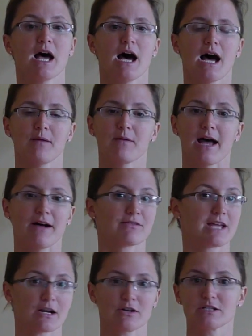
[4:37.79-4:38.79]
I have
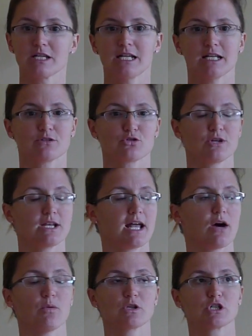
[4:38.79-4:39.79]
guaranteed entry
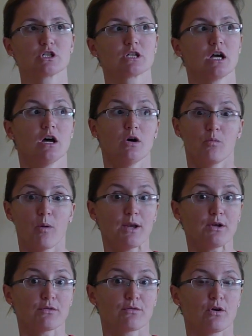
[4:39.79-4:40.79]
now, which is
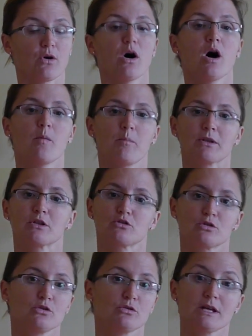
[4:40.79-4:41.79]
wonderful, but the
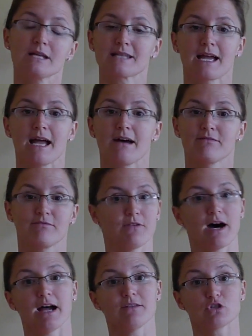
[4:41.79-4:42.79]
truth is I have
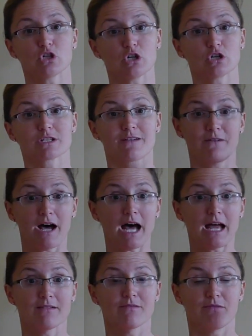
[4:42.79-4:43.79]
5 shirts,
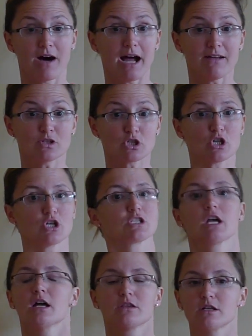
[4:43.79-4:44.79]
five shirts
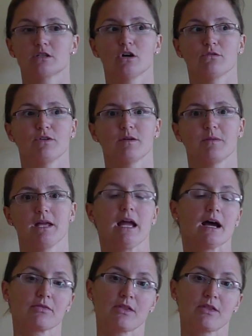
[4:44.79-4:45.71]
that don't fit me.